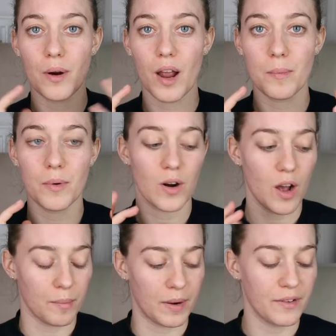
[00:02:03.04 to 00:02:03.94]
primer
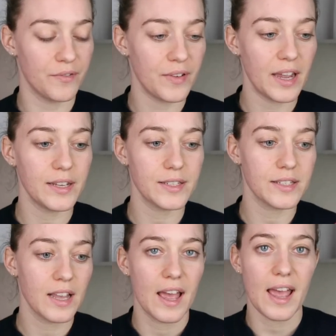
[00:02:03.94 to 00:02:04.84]
on my
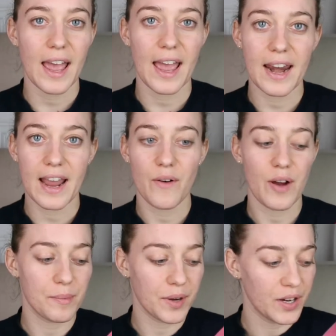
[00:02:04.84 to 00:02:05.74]
face and now
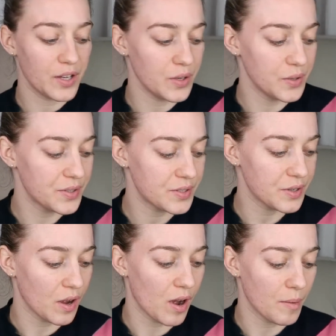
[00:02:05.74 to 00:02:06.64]
I'm gonna use
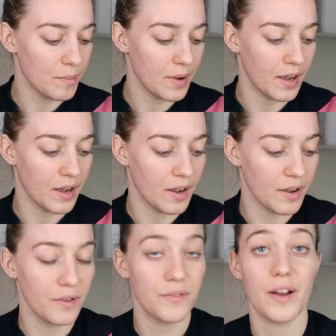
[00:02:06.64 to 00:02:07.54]
some
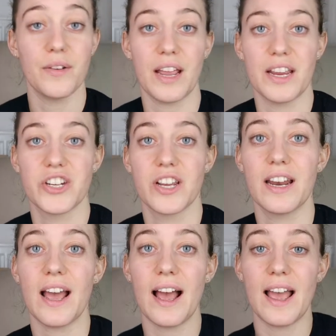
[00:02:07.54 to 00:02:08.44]

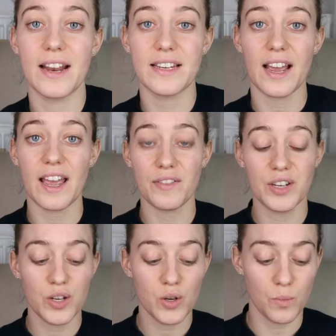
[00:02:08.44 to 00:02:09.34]
foundation, and I have
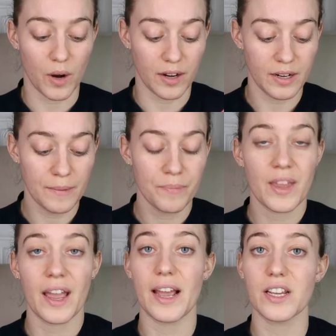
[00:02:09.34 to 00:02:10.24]
a new one.
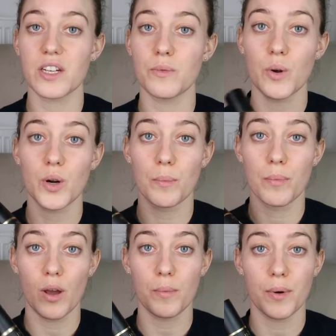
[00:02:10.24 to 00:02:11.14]
I actually wrote a
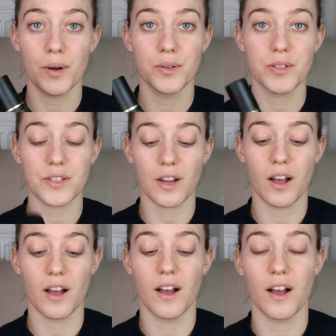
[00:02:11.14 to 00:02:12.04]
blog post
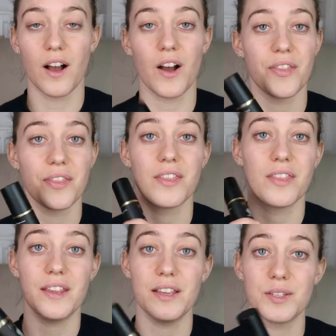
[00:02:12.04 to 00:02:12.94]

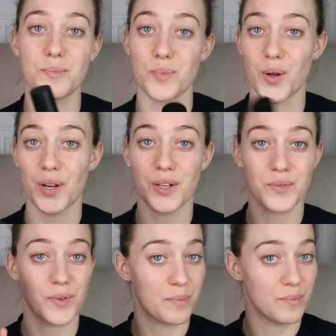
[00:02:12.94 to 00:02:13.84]
on these
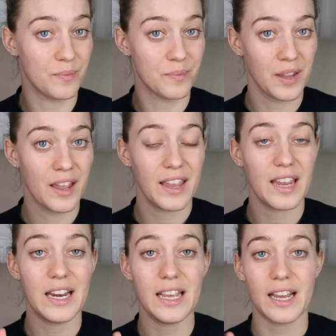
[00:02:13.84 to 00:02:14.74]
products from
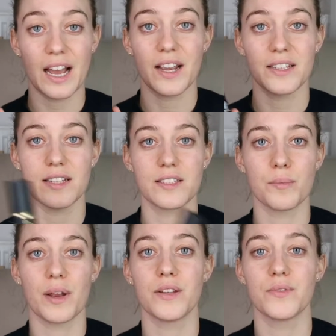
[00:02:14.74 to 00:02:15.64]
Inika, because that's
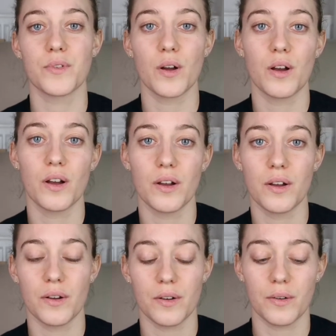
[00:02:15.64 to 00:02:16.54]
the brand
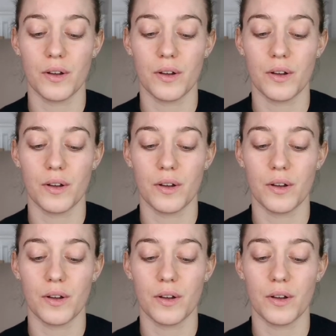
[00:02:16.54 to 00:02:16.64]
from